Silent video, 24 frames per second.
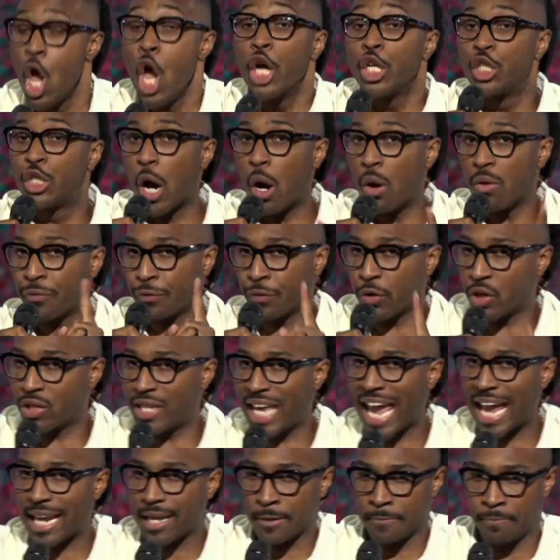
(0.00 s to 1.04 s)
Don't
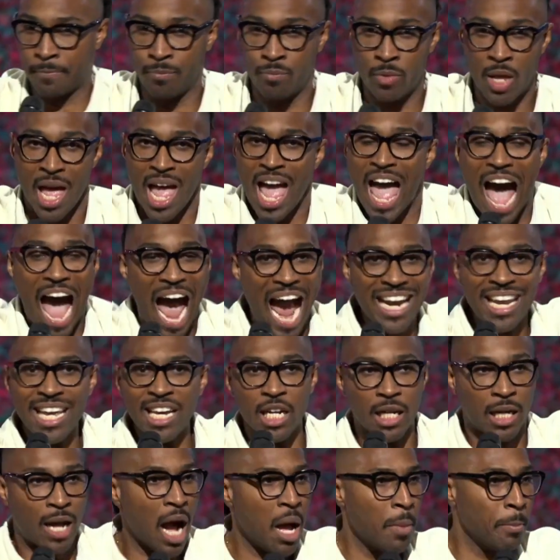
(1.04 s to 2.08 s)
forget, I
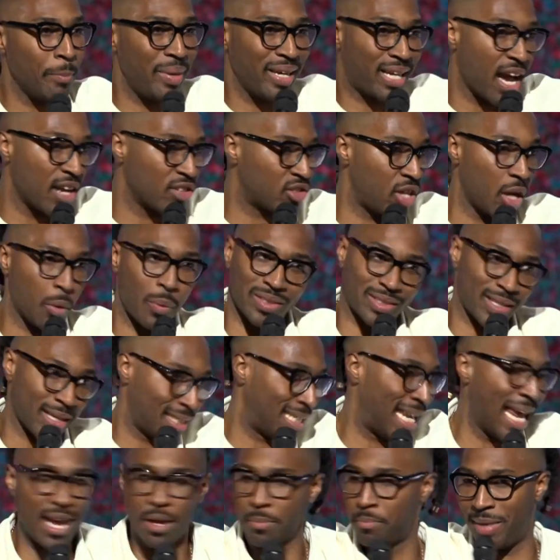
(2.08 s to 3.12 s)
didn't come because there was a
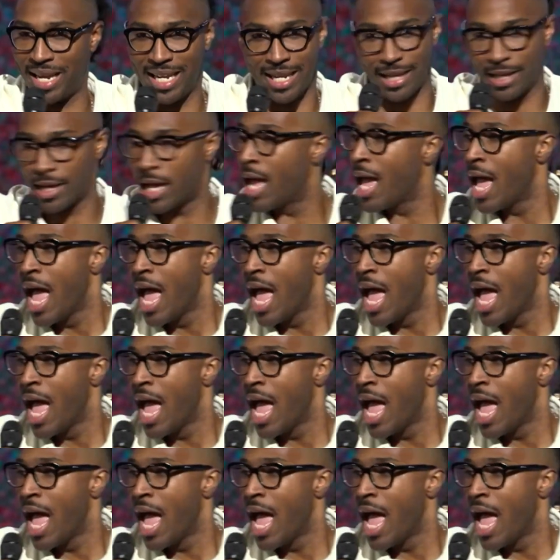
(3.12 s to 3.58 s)
tent meeting.